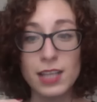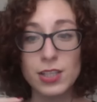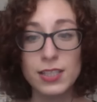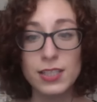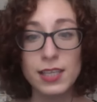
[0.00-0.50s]

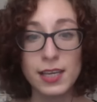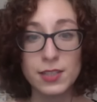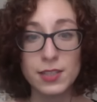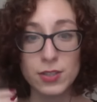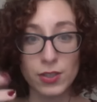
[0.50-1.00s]
just the
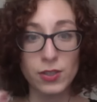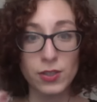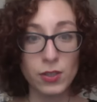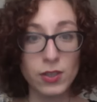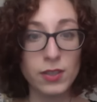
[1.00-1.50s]

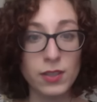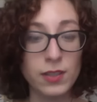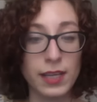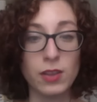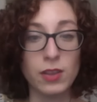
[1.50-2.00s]
external,
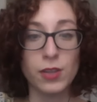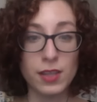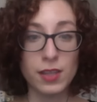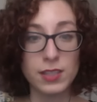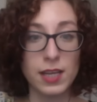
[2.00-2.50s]
like
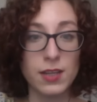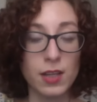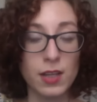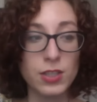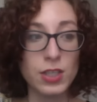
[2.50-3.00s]
learning the
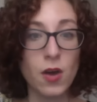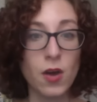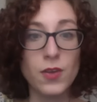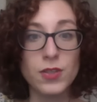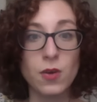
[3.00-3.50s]
technology,
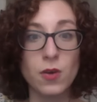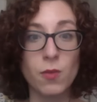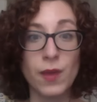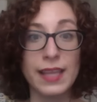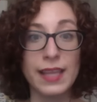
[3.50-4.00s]

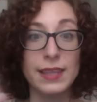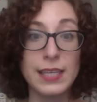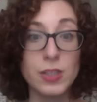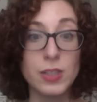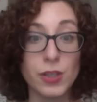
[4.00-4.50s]
also, right,
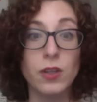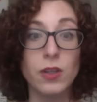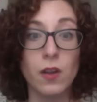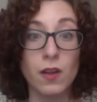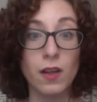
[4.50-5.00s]
the
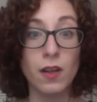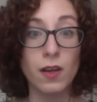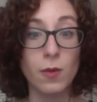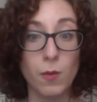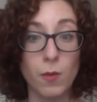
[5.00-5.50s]
internal
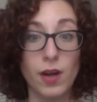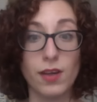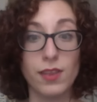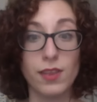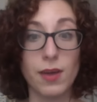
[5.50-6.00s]

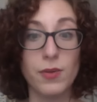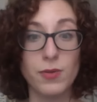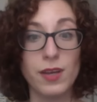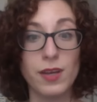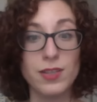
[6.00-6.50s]
work that we're
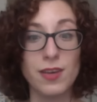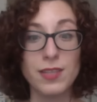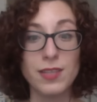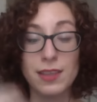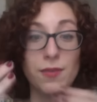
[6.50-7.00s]
doing
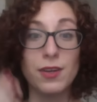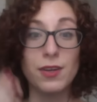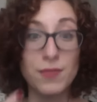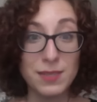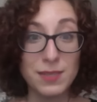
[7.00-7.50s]
ourselves, like the fear
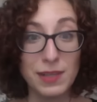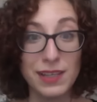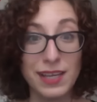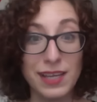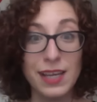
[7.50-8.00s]
of
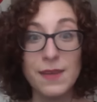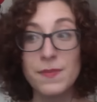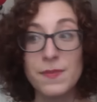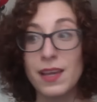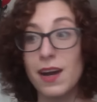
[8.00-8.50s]
visibility.
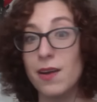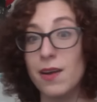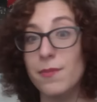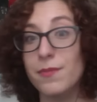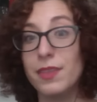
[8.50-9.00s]

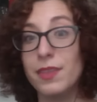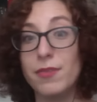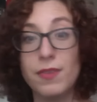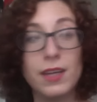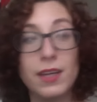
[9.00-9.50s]
The
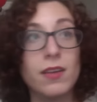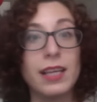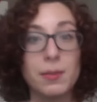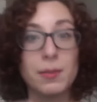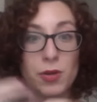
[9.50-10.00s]
fear,
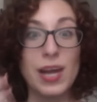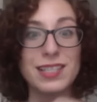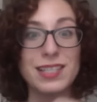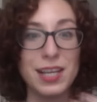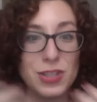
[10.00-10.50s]
like the
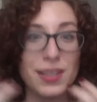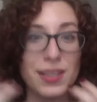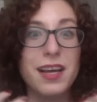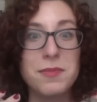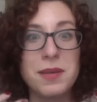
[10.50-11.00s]
procrastination
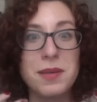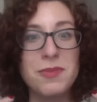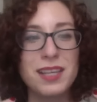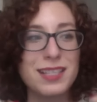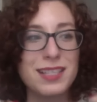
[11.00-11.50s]
that comes up
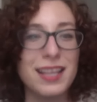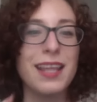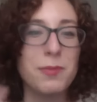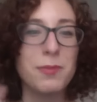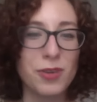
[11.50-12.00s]
with us, and
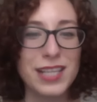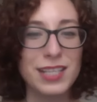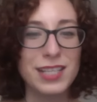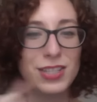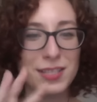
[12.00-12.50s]
then the
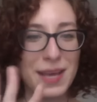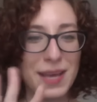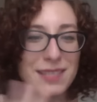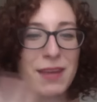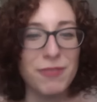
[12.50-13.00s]
procrastination is
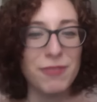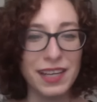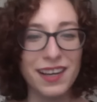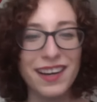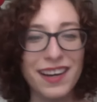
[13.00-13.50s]
masked by fear.